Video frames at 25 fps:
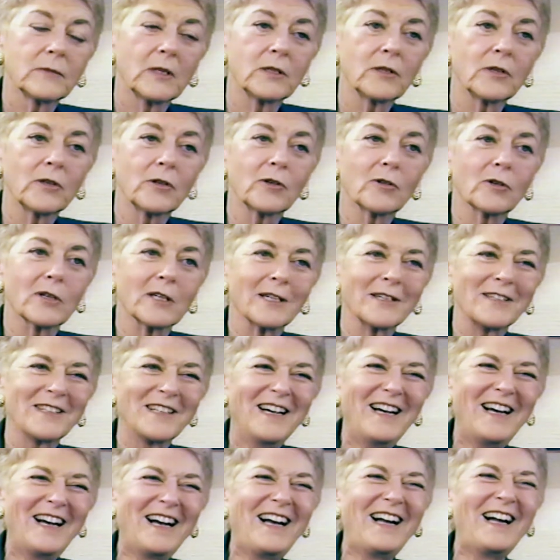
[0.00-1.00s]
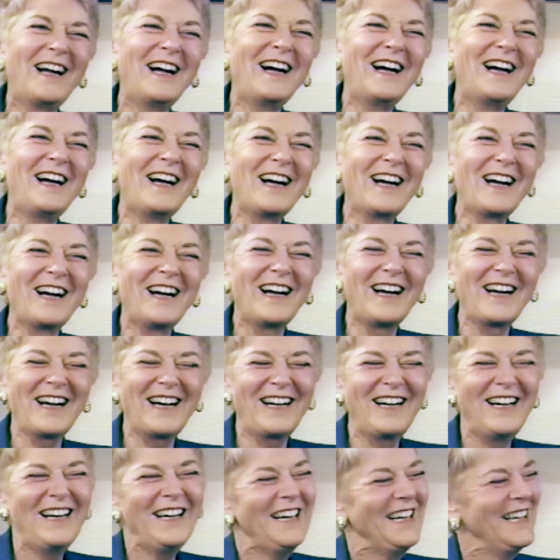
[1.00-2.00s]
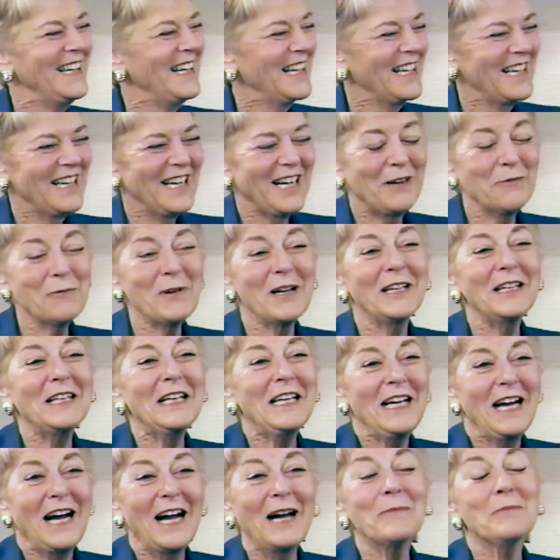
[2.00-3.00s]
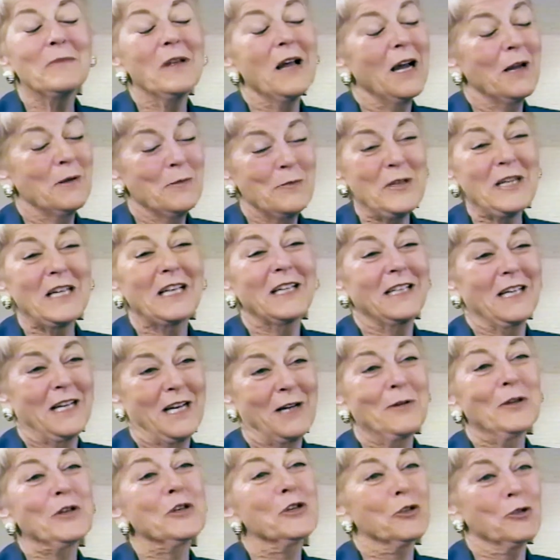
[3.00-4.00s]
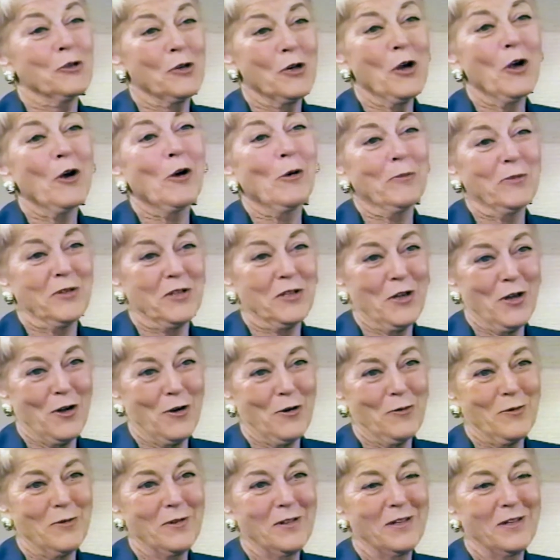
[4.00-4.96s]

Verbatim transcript: Hillary Rodham Clinton? Well, I'm, I'm telling you, I sure hope so.